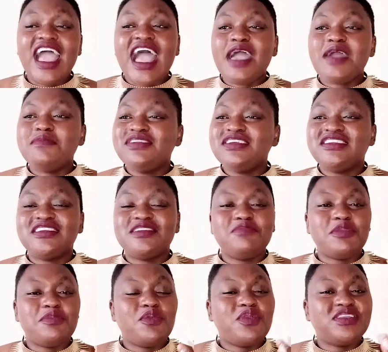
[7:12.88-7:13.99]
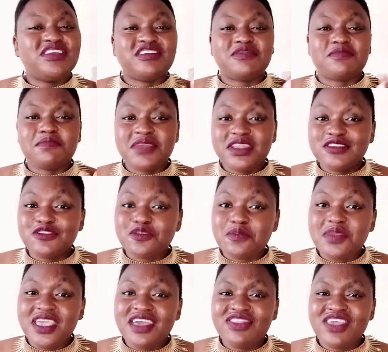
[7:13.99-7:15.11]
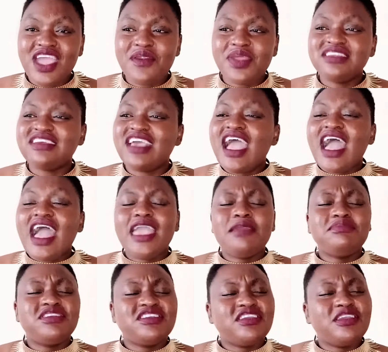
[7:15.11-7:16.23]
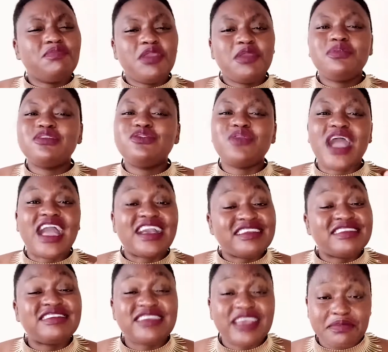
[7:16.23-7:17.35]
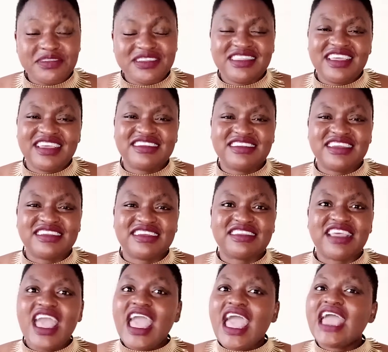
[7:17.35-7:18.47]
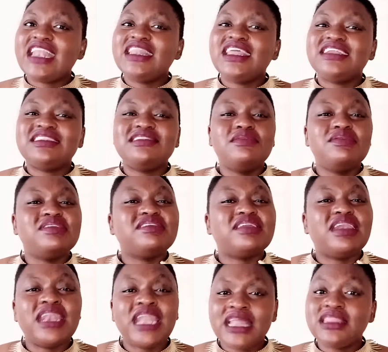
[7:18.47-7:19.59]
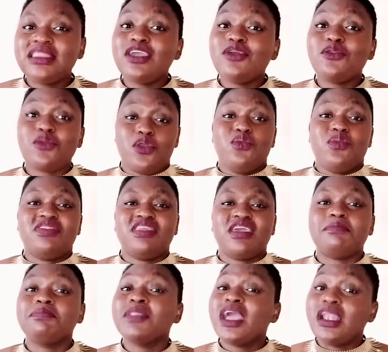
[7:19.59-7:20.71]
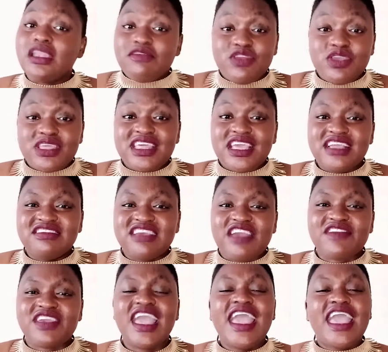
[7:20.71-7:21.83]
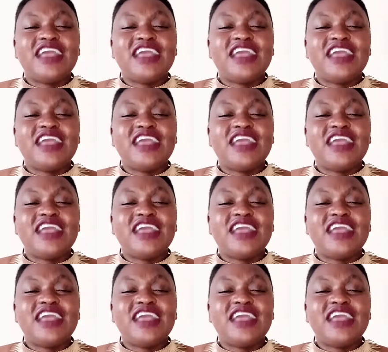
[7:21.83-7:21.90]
I am teaching people what it means to be adherent. I am teaching people to accept their status, and that there is nothing wrong with them living with HIV.